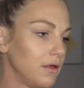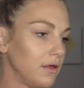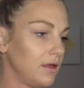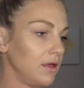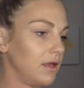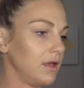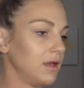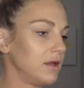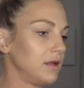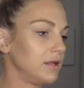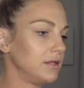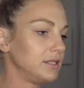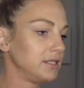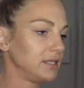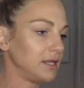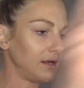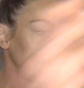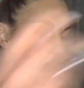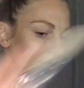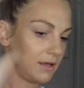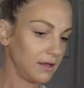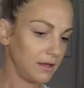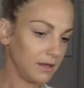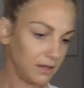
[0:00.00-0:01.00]
And
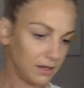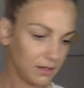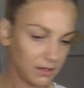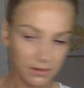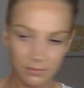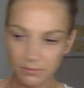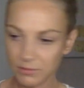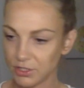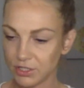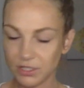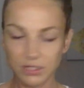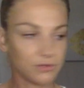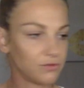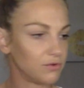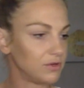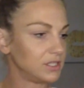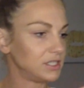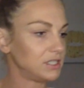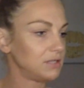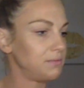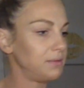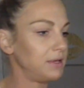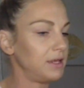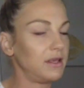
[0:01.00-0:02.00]
I am just going
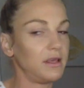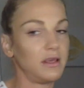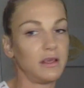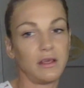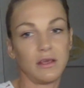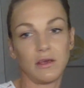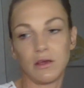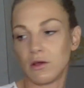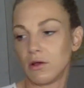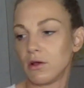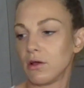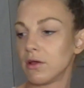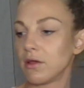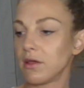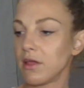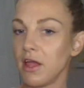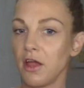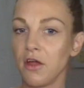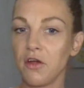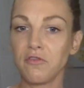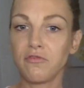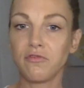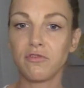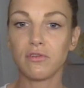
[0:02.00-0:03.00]
to be
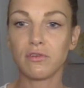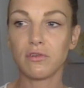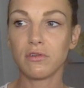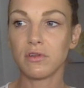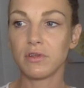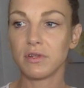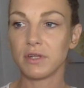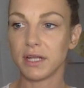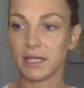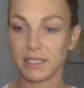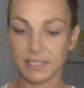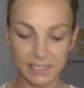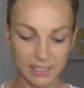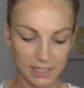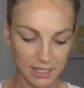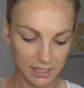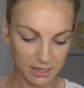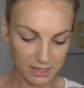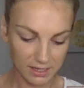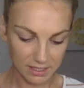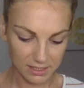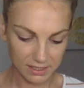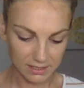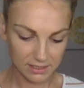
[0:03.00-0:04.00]
careful not to
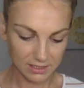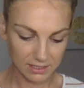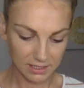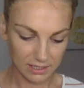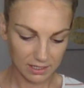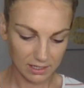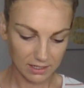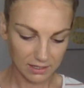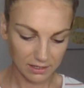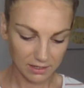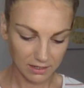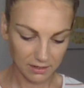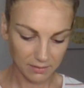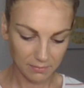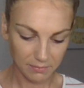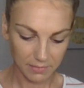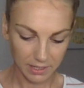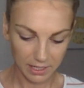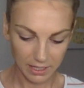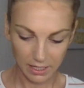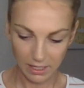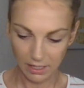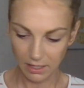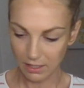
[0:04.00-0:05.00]
get this on
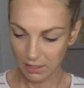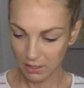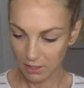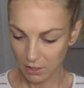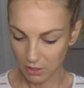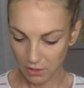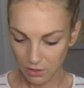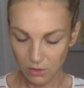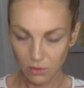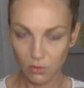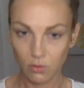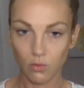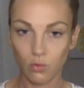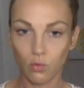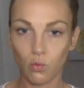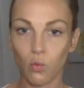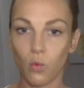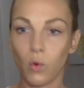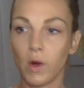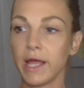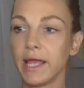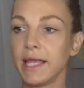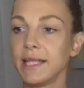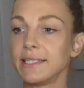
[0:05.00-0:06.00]
my
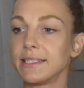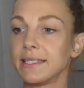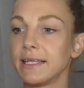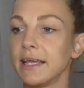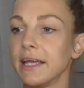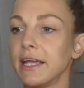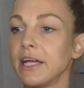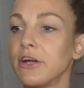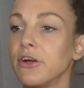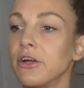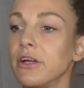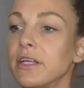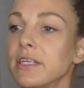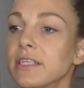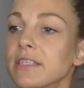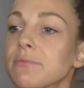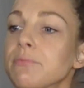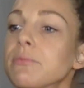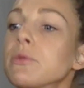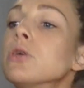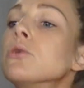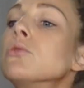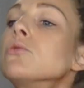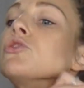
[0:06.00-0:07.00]
white Aries
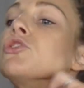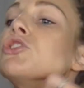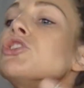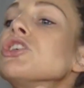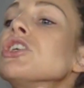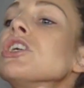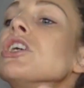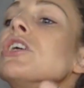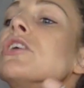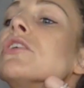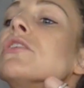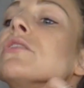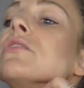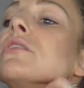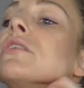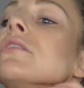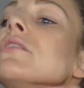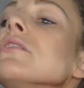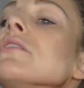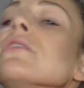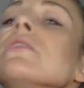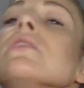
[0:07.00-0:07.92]
moon shirt.